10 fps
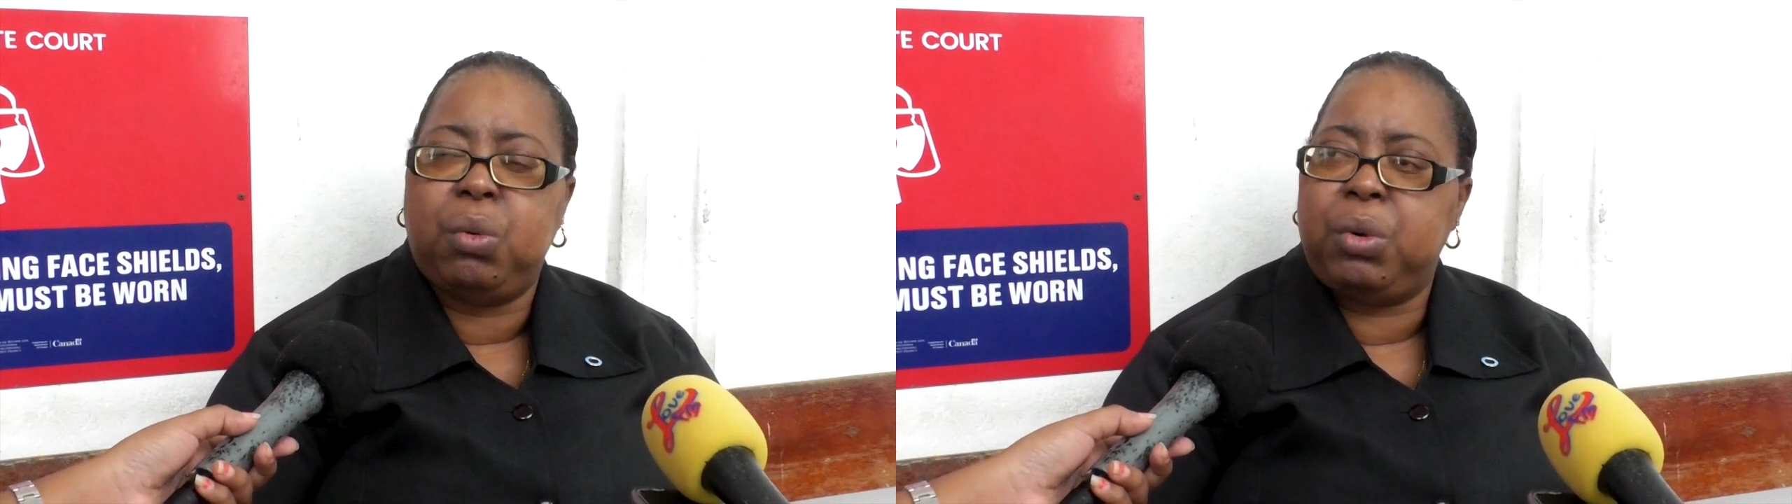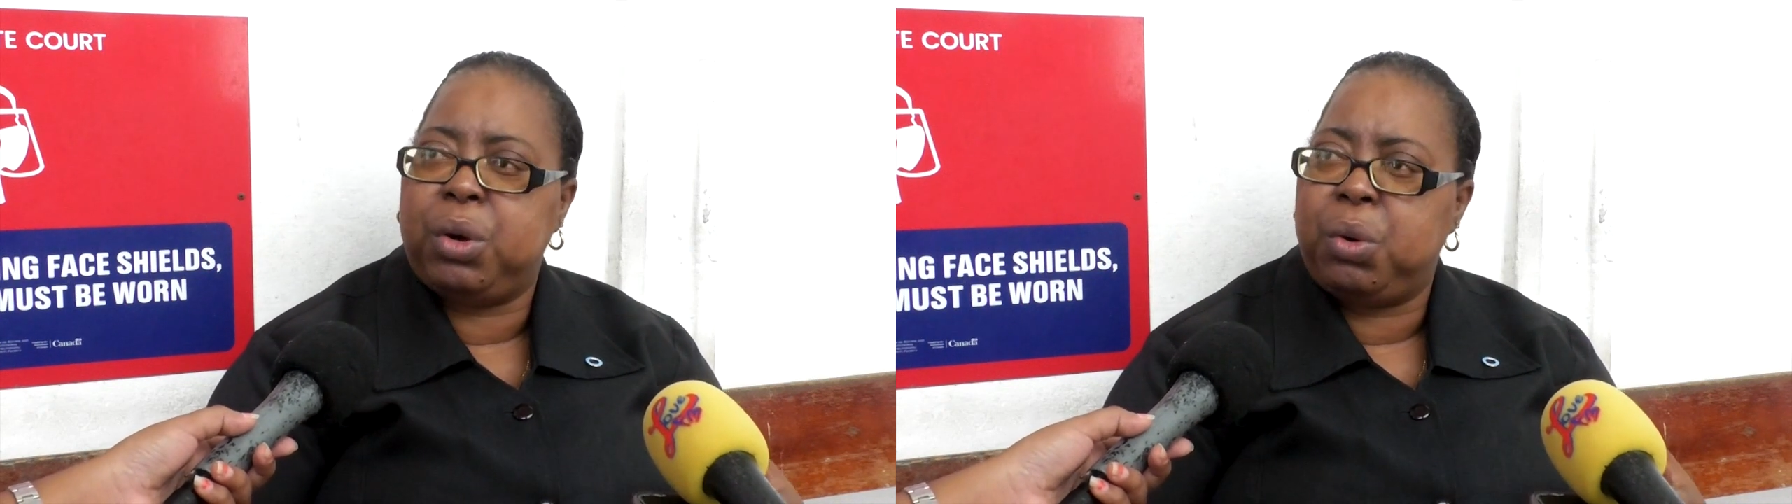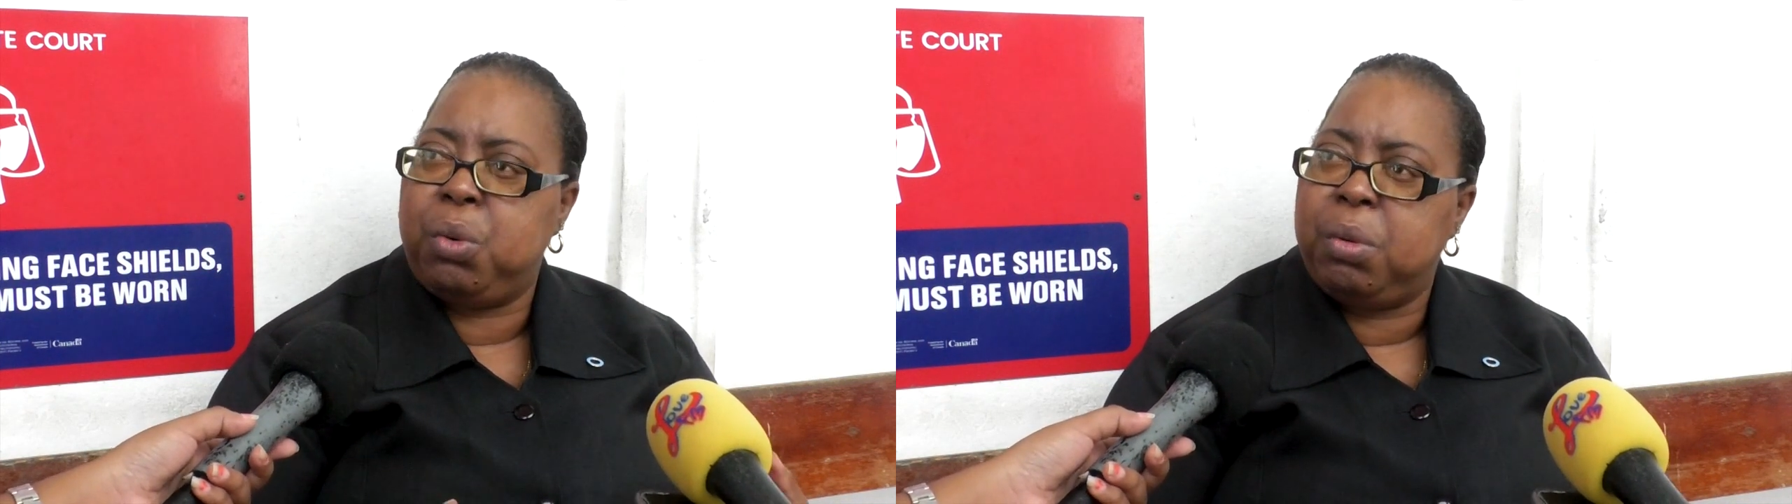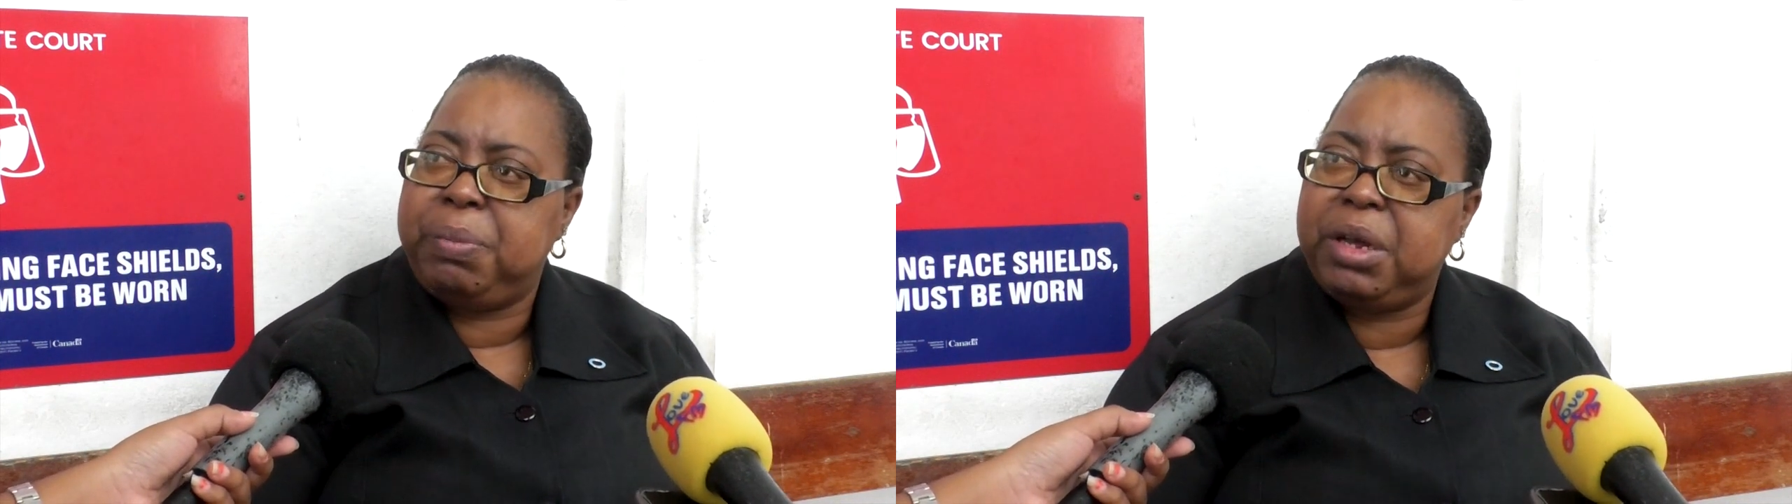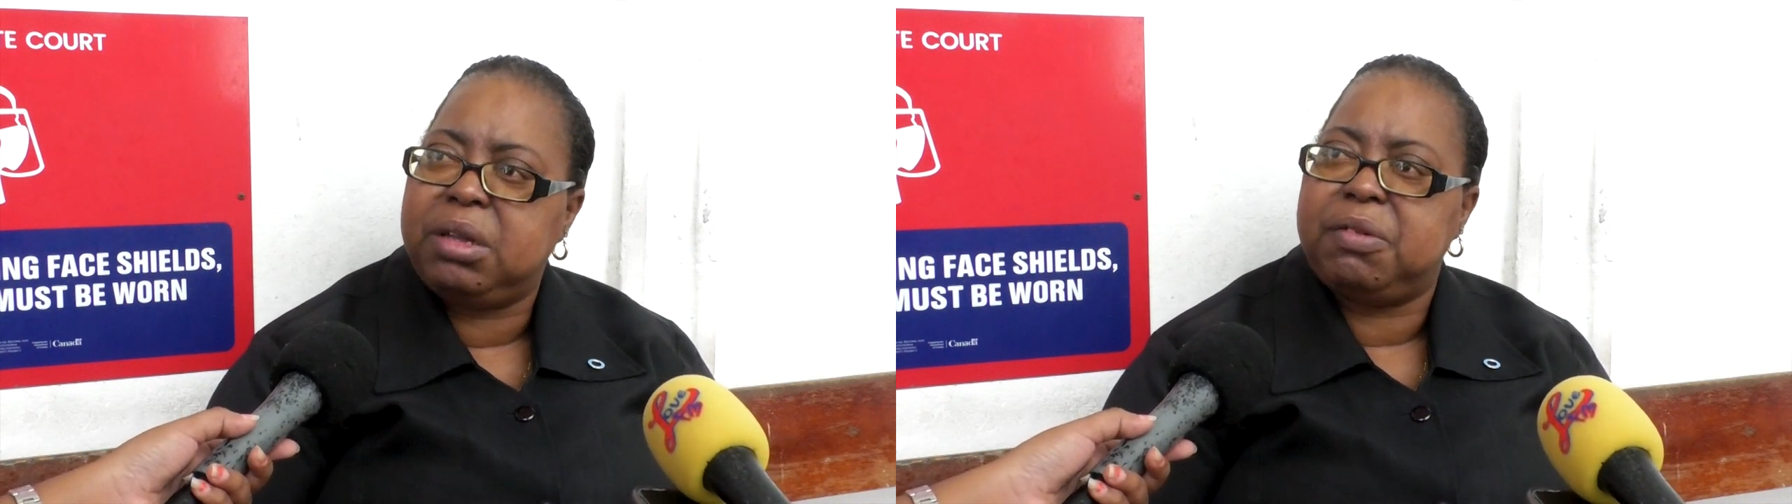We're
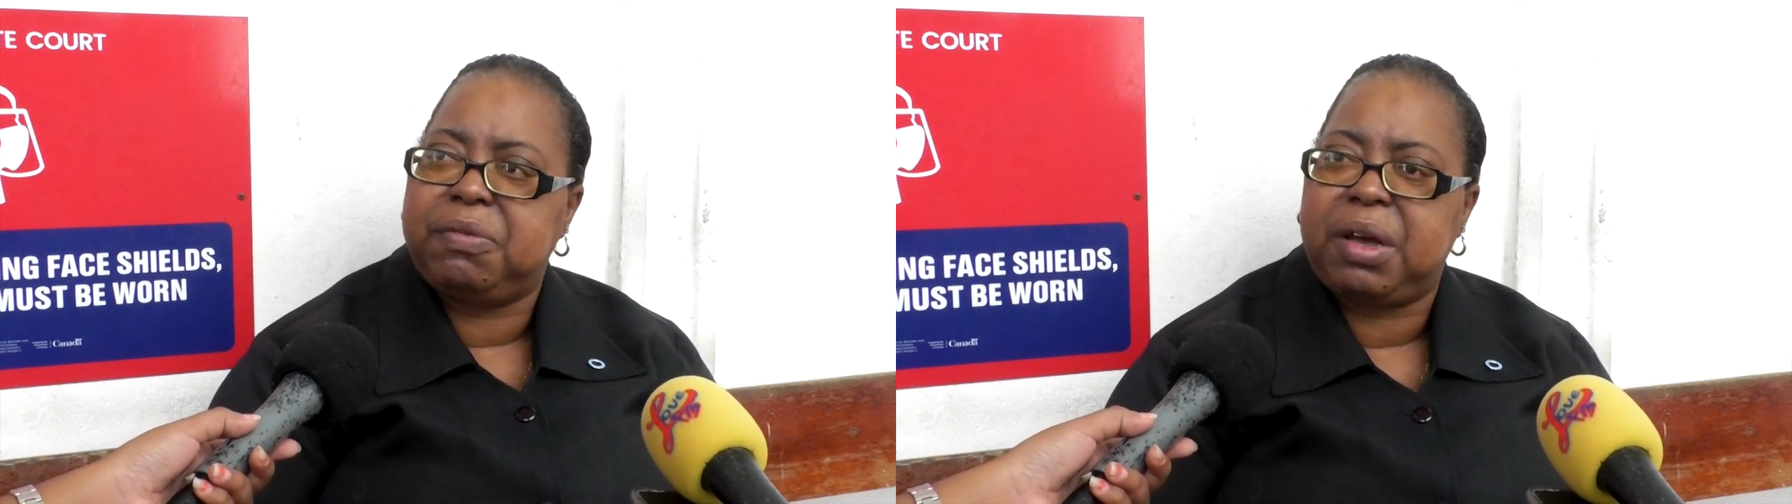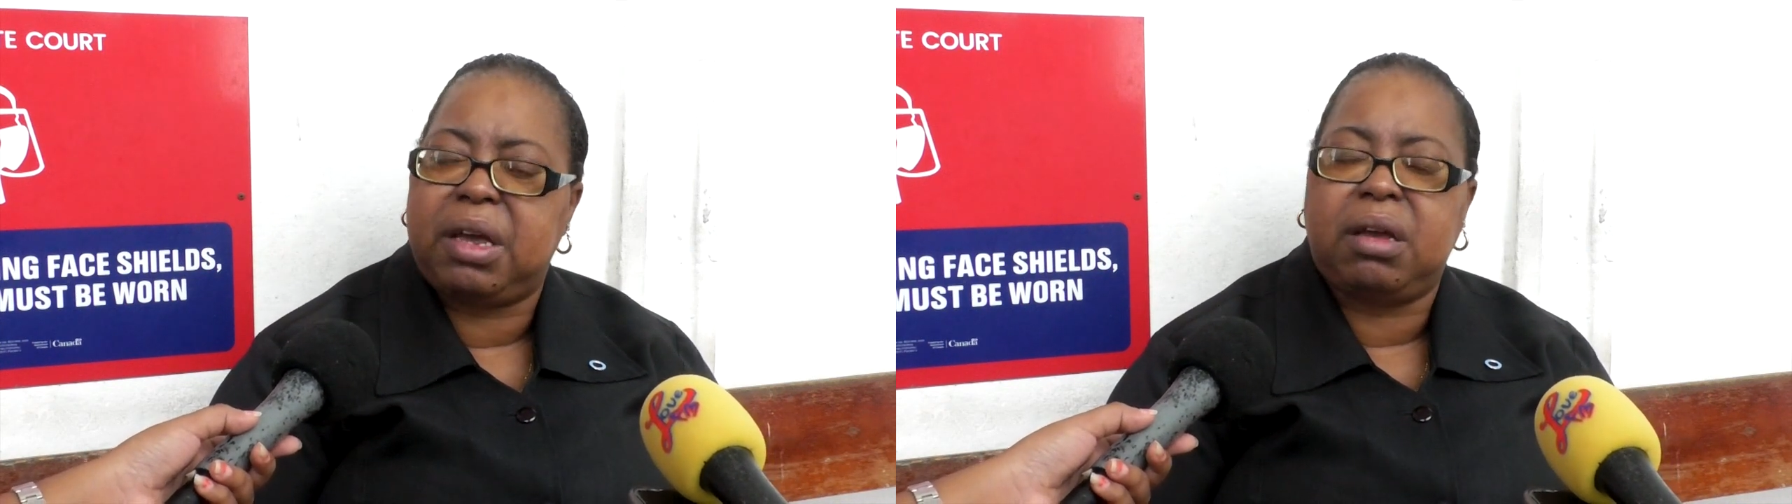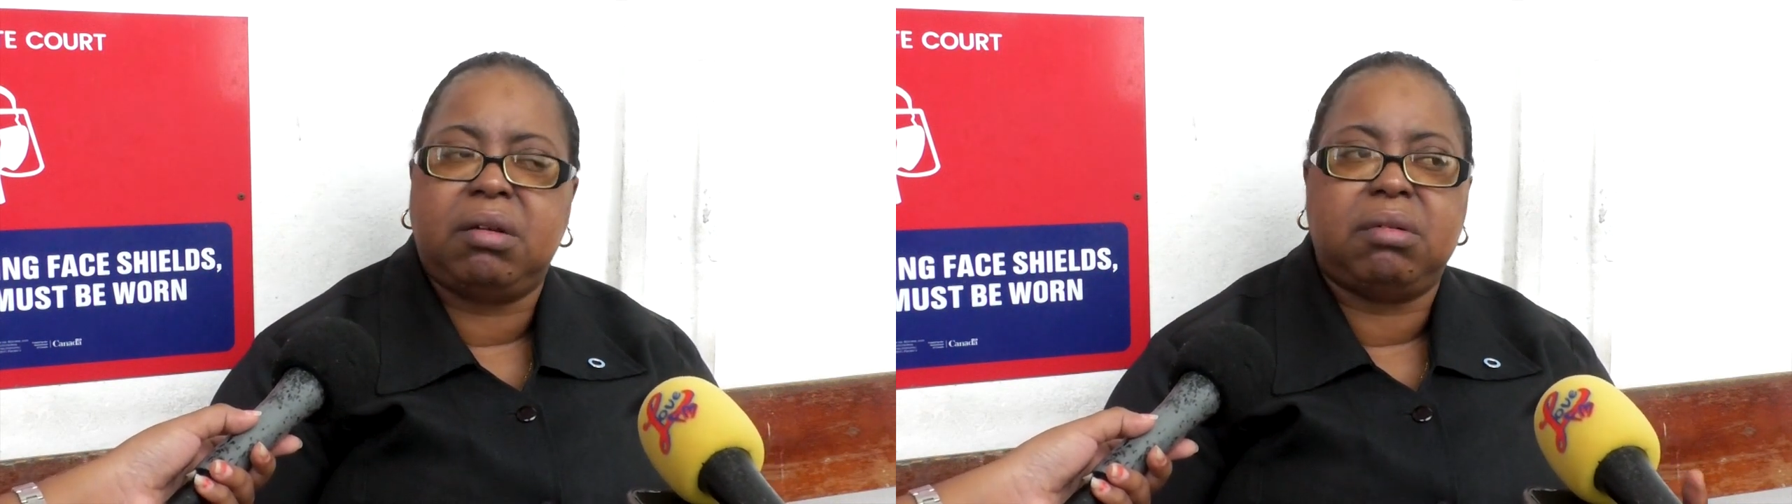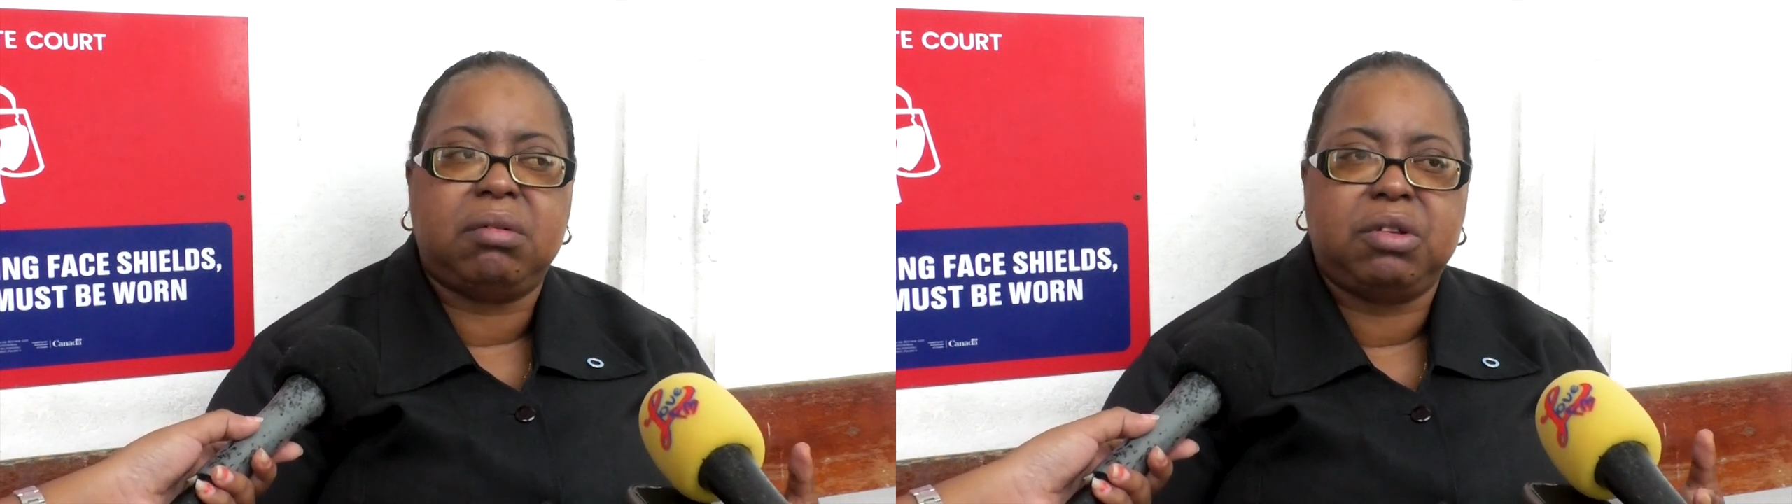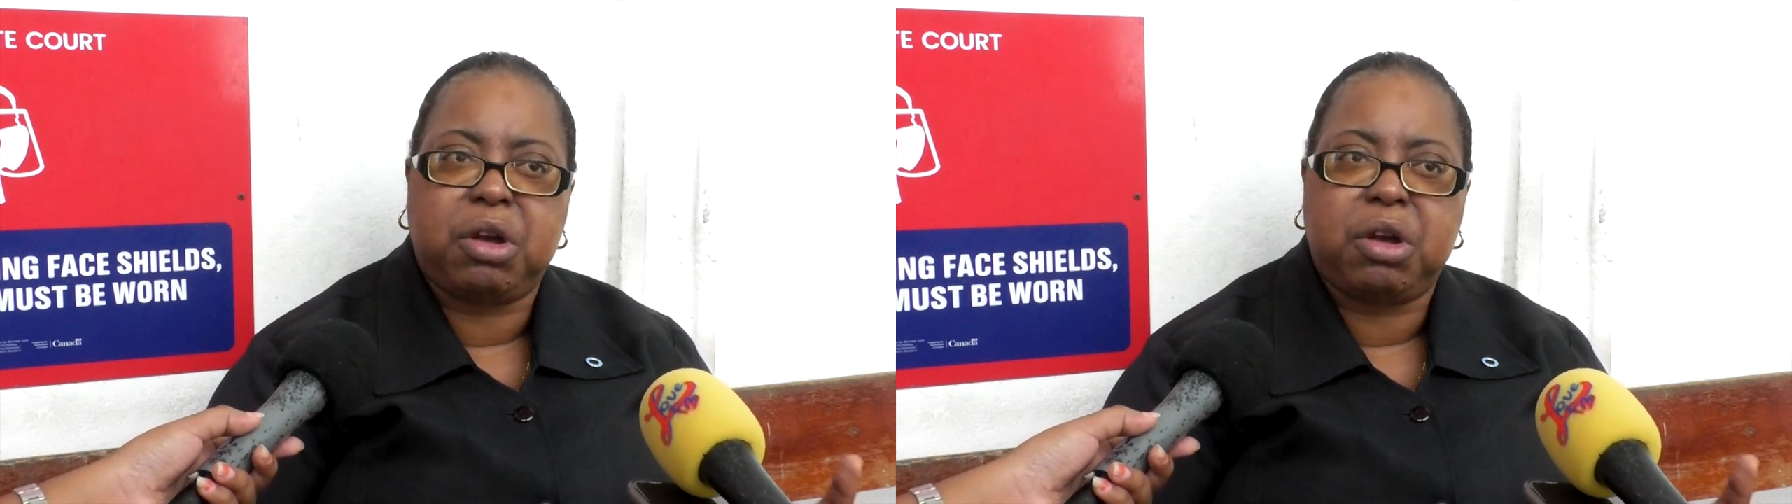hoping to find a